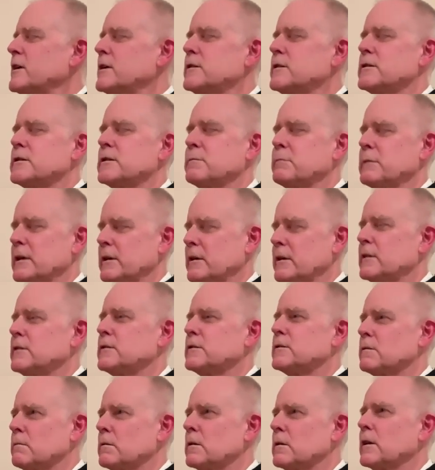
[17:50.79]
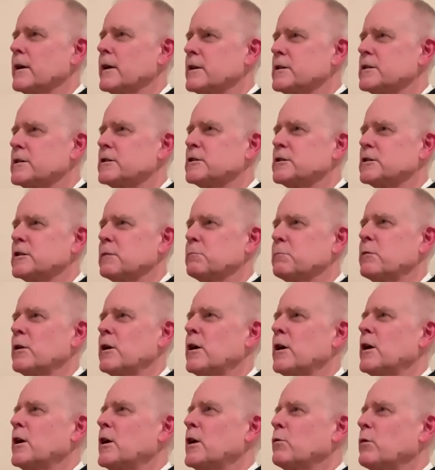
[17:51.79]
intimate
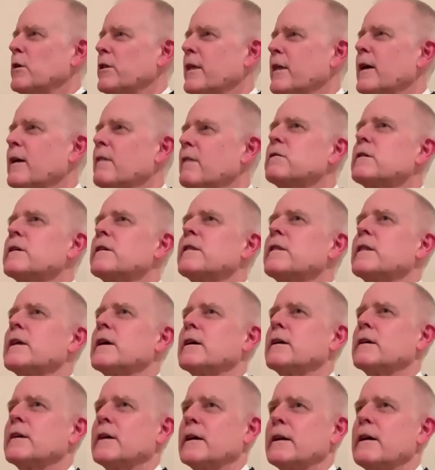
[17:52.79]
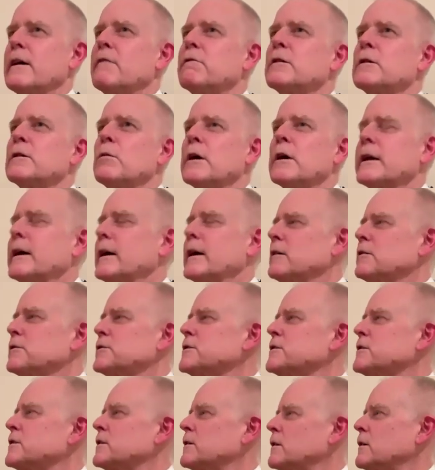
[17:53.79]
interrelationship with everything and everyone
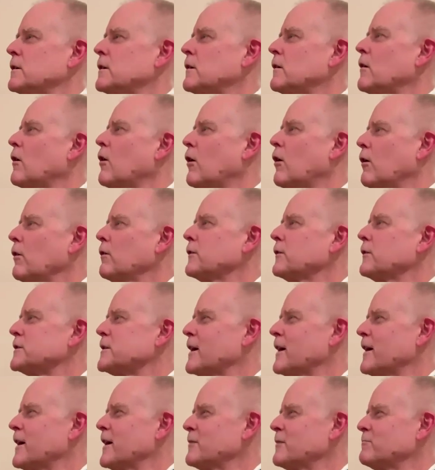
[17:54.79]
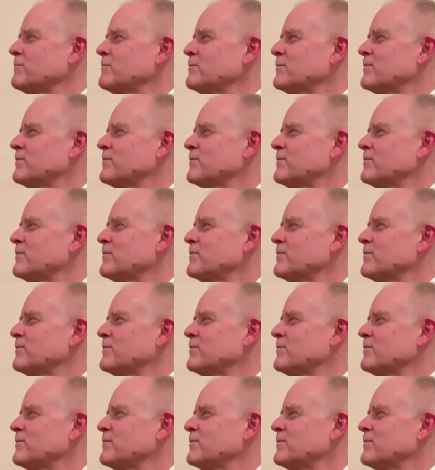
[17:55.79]
else all the time.